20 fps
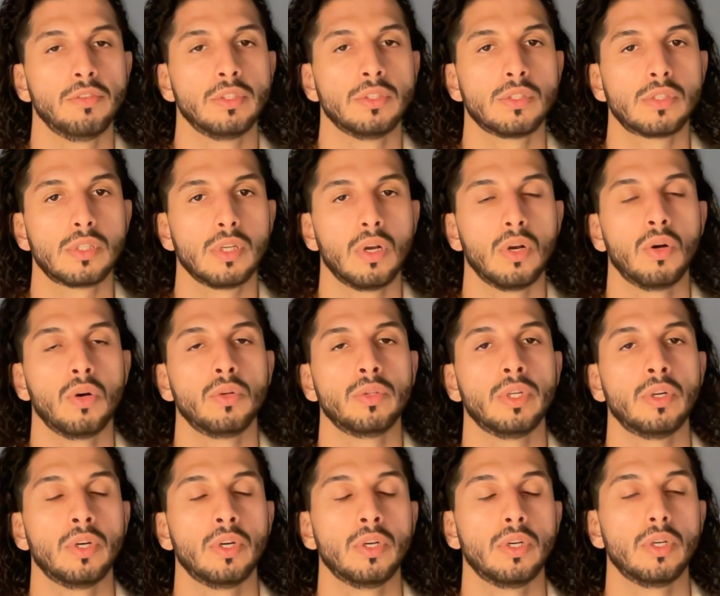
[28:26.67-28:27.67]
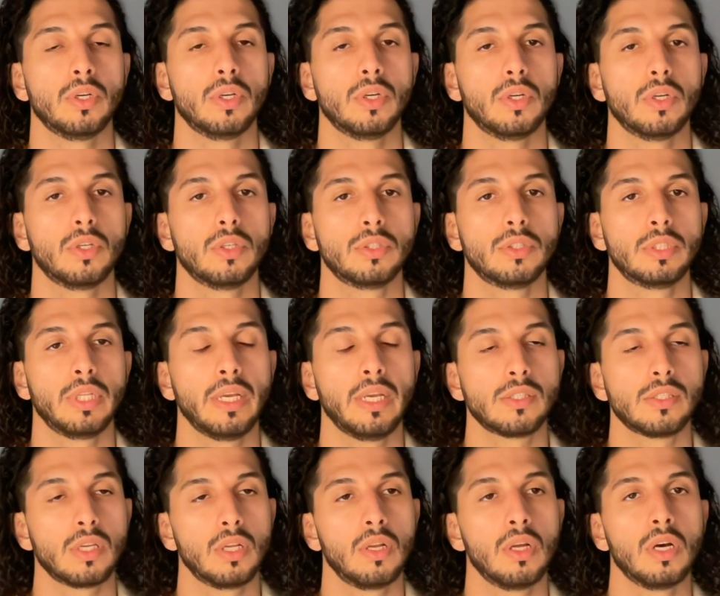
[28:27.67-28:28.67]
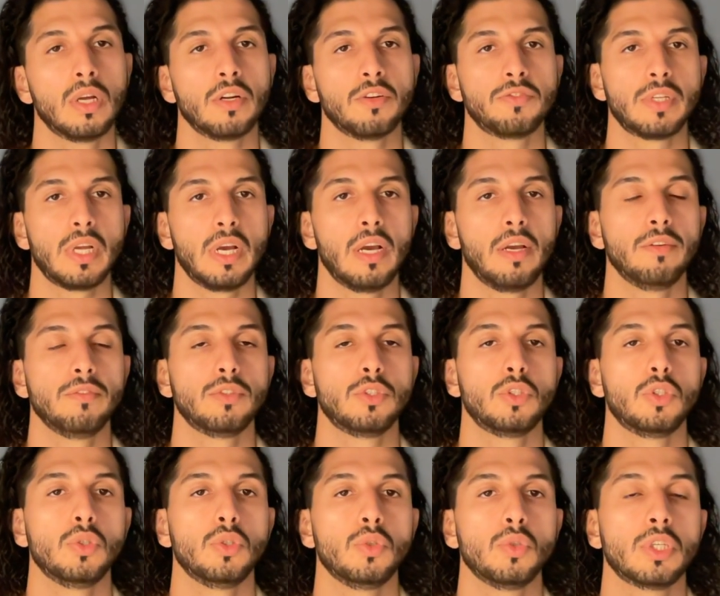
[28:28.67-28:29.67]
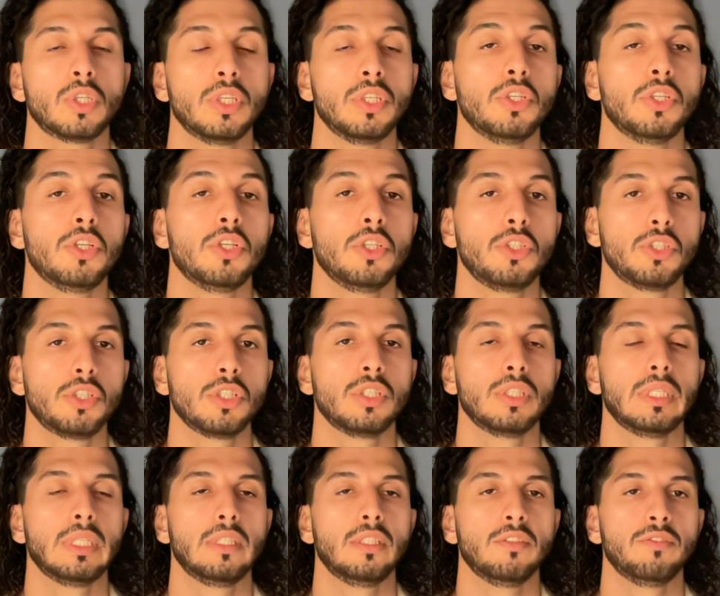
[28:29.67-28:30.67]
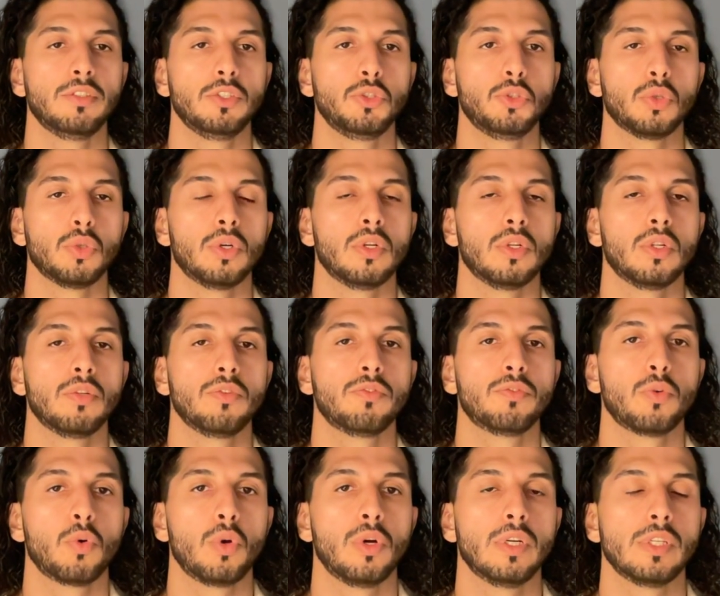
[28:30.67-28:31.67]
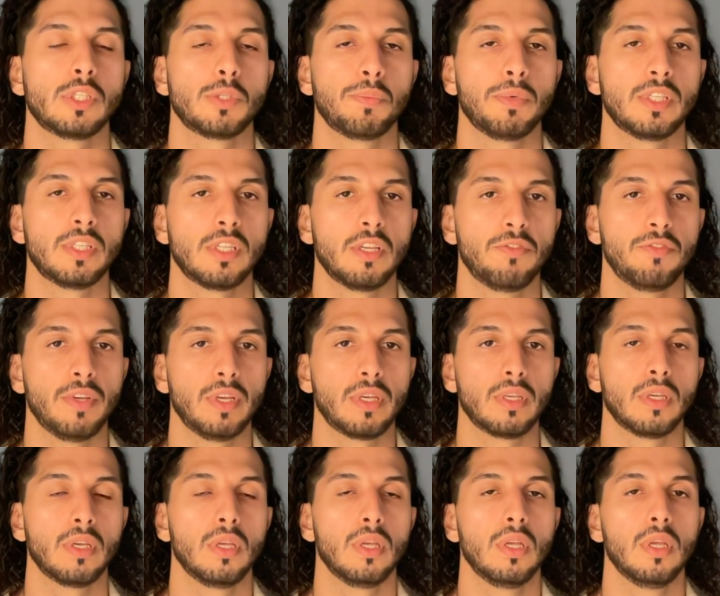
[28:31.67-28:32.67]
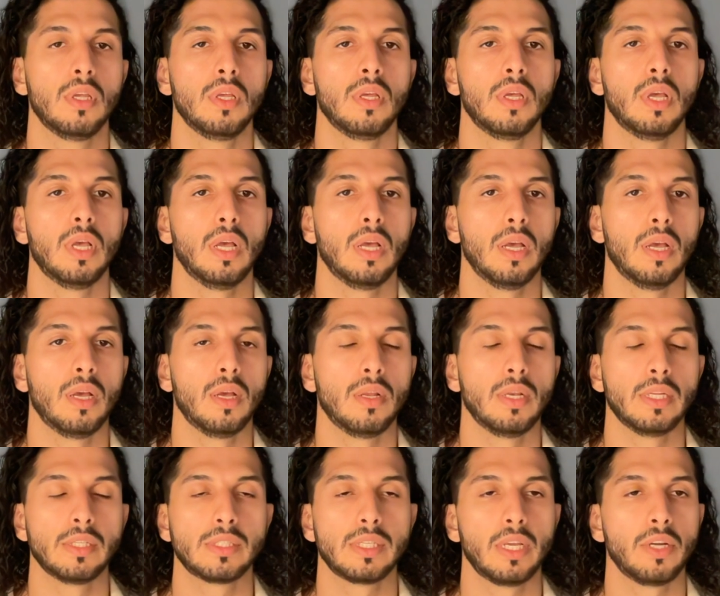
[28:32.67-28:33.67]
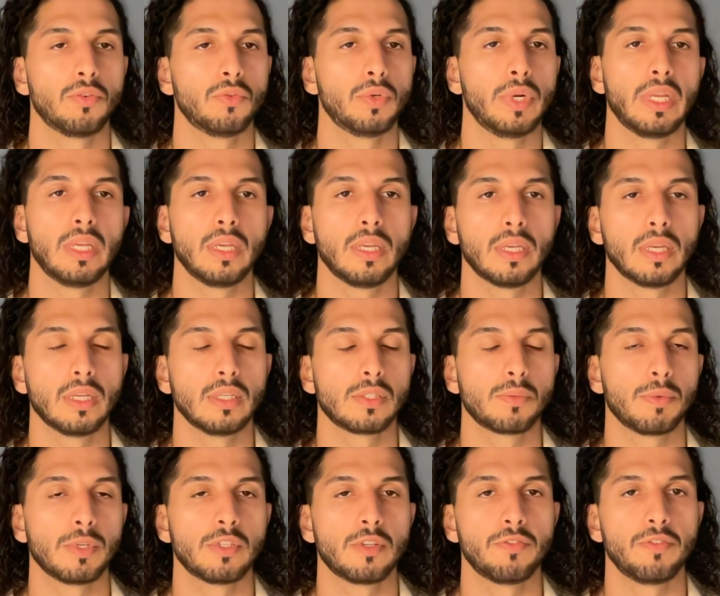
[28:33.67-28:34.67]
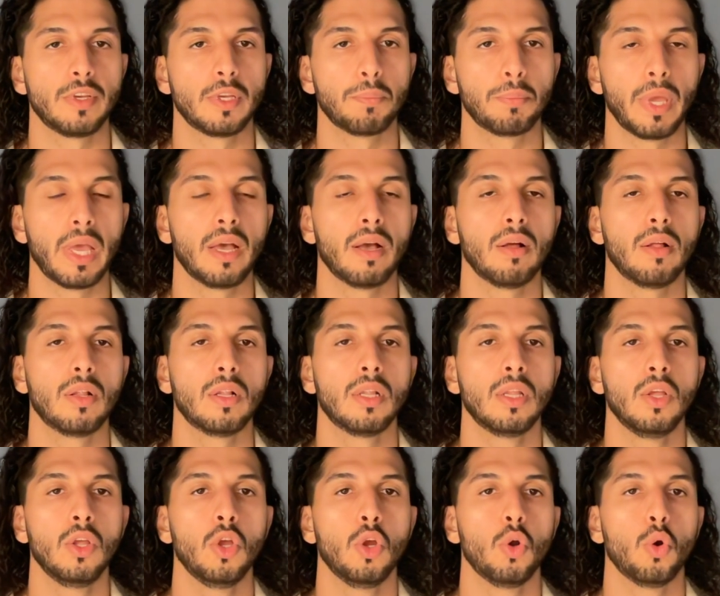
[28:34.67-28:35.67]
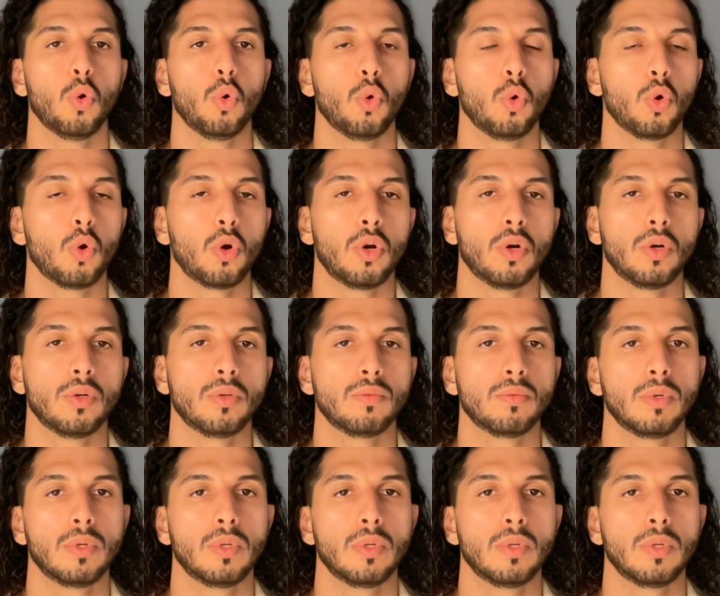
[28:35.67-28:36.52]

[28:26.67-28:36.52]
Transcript: so, there takes a lot of time to condition the individual for a specific, let's say, ringing a specific bell or